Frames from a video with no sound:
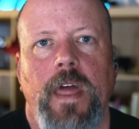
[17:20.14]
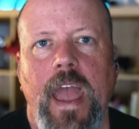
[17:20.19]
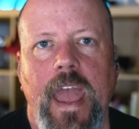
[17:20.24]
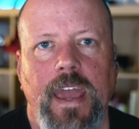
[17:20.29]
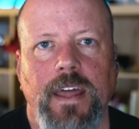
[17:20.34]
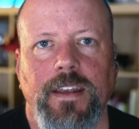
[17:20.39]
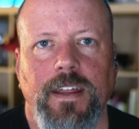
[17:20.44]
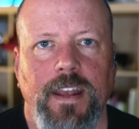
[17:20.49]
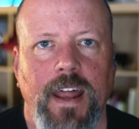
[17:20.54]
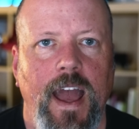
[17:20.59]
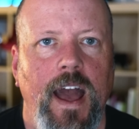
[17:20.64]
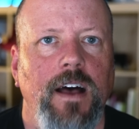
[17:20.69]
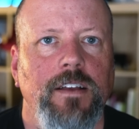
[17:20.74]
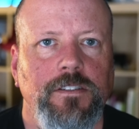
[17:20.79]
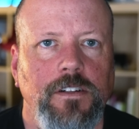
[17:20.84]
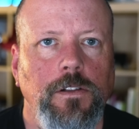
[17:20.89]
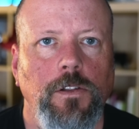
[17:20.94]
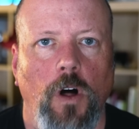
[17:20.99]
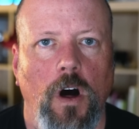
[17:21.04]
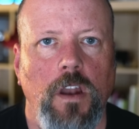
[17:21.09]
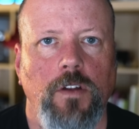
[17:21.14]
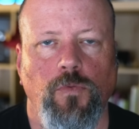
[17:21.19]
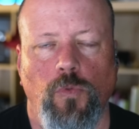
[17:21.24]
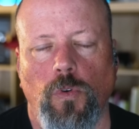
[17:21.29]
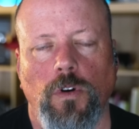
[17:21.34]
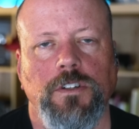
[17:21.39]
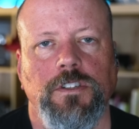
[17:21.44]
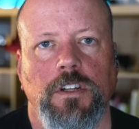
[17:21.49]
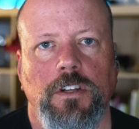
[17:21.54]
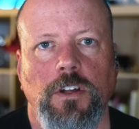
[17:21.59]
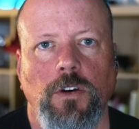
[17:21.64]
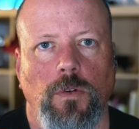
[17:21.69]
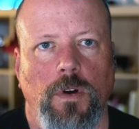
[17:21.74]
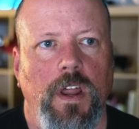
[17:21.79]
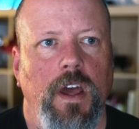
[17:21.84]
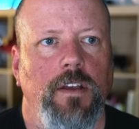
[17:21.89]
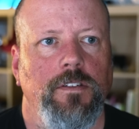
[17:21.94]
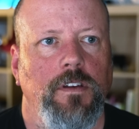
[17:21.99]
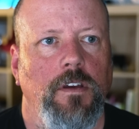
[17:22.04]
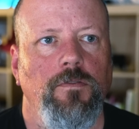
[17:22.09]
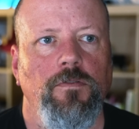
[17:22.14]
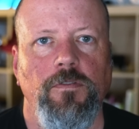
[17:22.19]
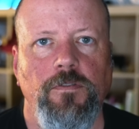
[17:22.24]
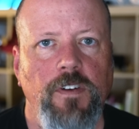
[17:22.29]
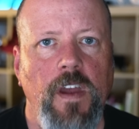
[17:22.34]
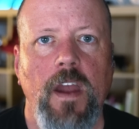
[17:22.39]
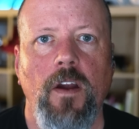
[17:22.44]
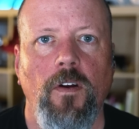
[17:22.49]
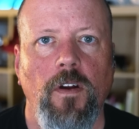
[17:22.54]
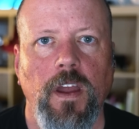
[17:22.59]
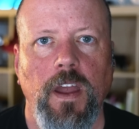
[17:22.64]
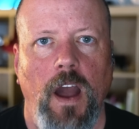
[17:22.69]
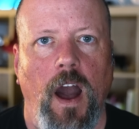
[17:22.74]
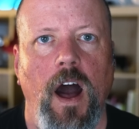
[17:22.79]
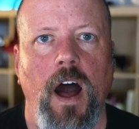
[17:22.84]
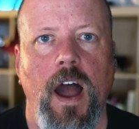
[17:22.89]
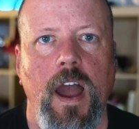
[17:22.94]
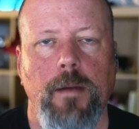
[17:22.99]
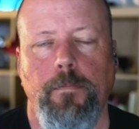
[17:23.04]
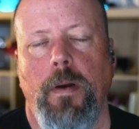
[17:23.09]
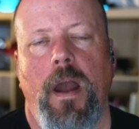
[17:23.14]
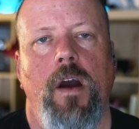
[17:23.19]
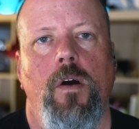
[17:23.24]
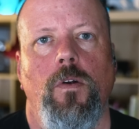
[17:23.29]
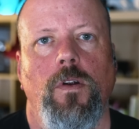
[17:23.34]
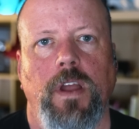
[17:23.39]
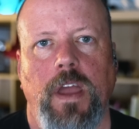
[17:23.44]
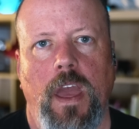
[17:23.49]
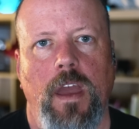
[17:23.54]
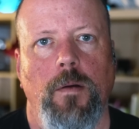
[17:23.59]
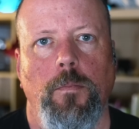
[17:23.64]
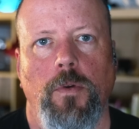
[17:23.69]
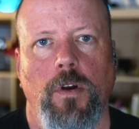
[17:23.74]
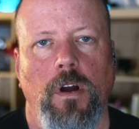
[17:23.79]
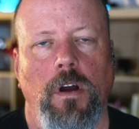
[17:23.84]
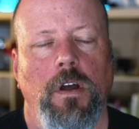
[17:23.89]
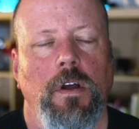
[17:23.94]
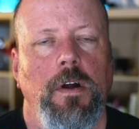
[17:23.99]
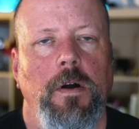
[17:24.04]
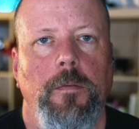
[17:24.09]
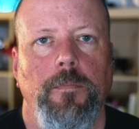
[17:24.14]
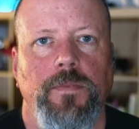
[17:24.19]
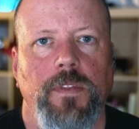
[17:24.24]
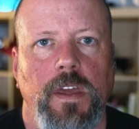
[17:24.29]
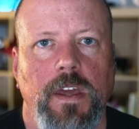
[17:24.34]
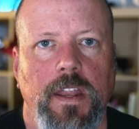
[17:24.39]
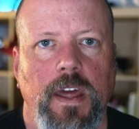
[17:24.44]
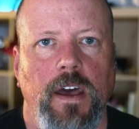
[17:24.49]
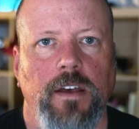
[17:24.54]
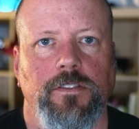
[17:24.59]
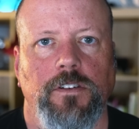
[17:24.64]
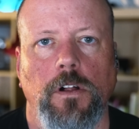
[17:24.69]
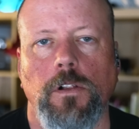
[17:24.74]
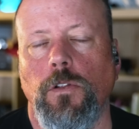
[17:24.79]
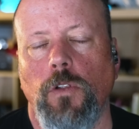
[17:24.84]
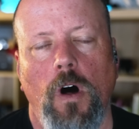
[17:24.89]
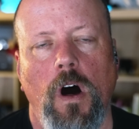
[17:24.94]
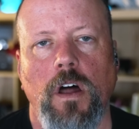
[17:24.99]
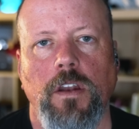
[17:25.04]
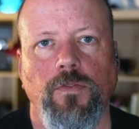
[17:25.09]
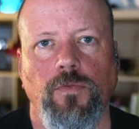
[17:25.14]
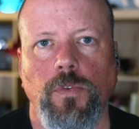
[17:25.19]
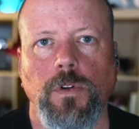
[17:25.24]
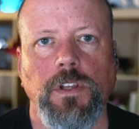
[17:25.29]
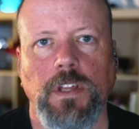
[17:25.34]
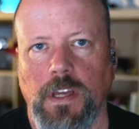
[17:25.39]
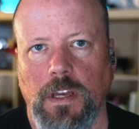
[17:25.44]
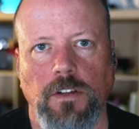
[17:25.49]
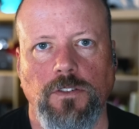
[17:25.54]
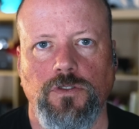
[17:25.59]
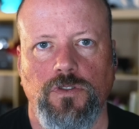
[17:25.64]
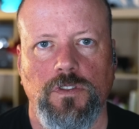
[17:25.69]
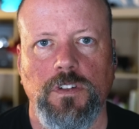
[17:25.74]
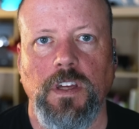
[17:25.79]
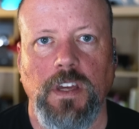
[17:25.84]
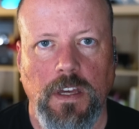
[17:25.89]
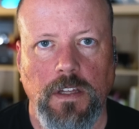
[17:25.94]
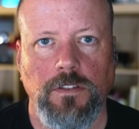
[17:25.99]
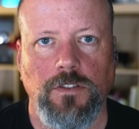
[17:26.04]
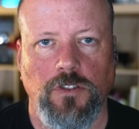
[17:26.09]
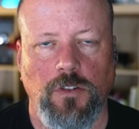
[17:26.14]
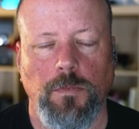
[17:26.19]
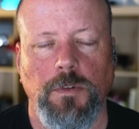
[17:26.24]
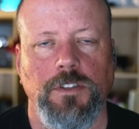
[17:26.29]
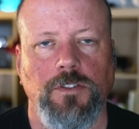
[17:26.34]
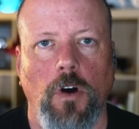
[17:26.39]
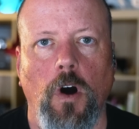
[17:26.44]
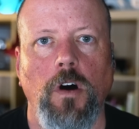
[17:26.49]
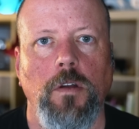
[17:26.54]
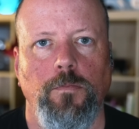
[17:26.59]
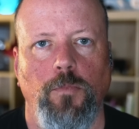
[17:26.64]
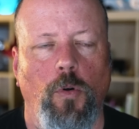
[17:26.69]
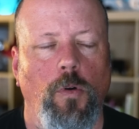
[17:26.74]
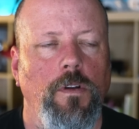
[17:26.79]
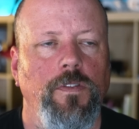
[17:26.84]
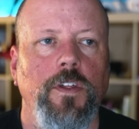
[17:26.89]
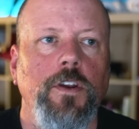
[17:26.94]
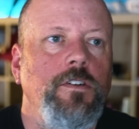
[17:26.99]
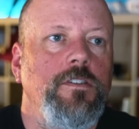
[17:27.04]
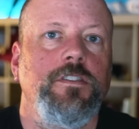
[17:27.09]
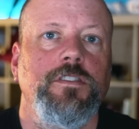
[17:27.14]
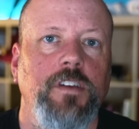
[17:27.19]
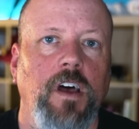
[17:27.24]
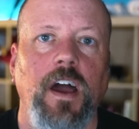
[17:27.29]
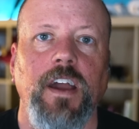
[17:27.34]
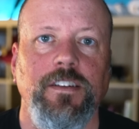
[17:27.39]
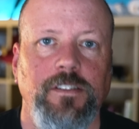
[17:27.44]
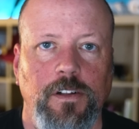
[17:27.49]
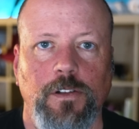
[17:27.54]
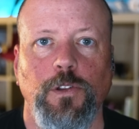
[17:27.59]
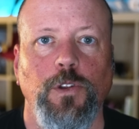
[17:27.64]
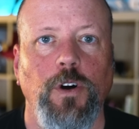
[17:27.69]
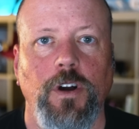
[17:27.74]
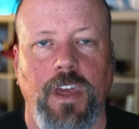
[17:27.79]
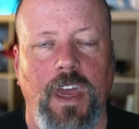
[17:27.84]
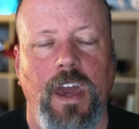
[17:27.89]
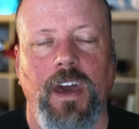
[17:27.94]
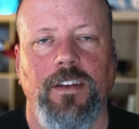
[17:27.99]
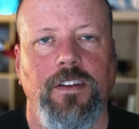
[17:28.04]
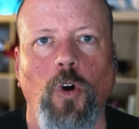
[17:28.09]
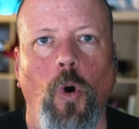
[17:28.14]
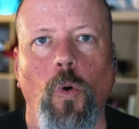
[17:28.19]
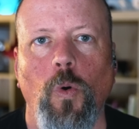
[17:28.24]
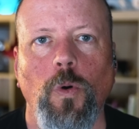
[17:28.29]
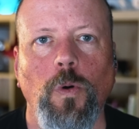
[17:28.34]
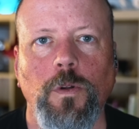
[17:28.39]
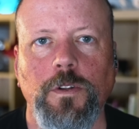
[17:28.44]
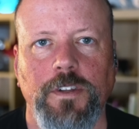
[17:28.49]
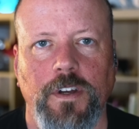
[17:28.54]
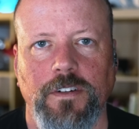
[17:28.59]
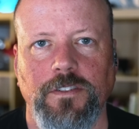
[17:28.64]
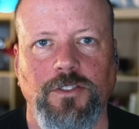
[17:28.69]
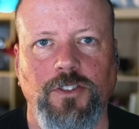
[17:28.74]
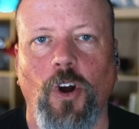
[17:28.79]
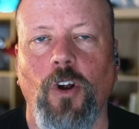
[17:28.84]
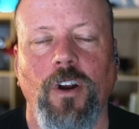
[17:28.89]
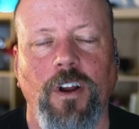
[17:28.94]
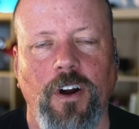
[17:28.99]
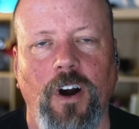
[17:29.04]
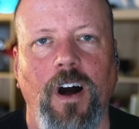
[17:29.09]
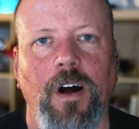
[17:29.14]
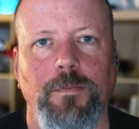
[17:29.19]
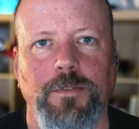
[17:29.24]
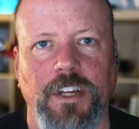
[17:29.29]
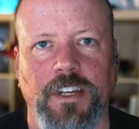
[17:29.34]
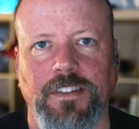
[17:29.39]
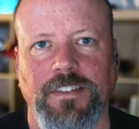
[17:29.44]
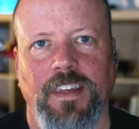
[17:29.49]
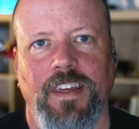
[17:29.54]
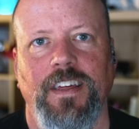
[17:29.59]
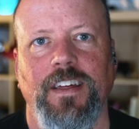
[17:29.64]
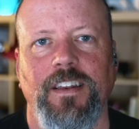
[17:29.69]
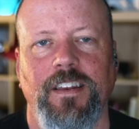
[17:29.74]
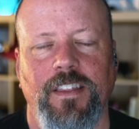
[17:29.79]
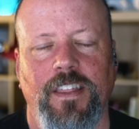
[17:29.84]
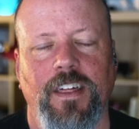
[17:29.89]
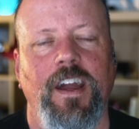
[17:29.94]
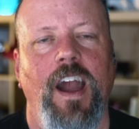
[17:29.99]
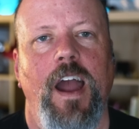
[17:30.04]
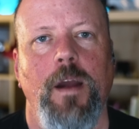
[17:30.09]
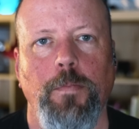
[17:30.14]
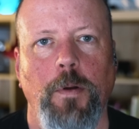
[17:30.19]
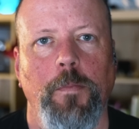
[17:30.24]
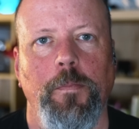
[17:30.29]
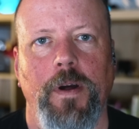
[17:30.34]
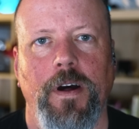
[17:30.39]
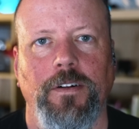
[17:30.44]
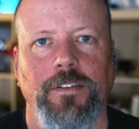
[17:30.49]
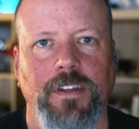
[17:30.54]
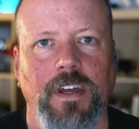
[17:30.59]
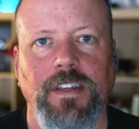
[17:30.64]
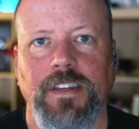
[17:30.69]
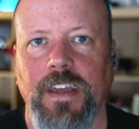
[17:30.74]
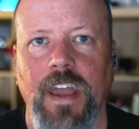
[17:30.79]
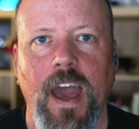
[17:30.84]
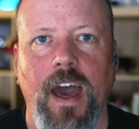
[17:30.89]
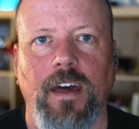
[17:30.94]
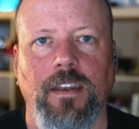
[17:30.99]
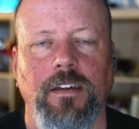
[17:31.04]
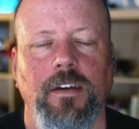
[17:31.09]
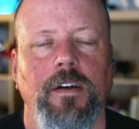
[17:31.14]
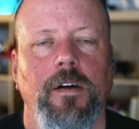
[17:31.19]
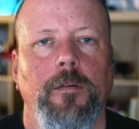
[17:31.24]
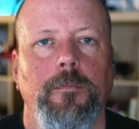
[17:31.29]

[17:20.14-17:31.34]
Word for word: and it has a lot of work to do. It has a very high power camera. It has a lot of really interesting instruments on board that are designed to look at cold, dark objects in the Kuiper Belt. And yet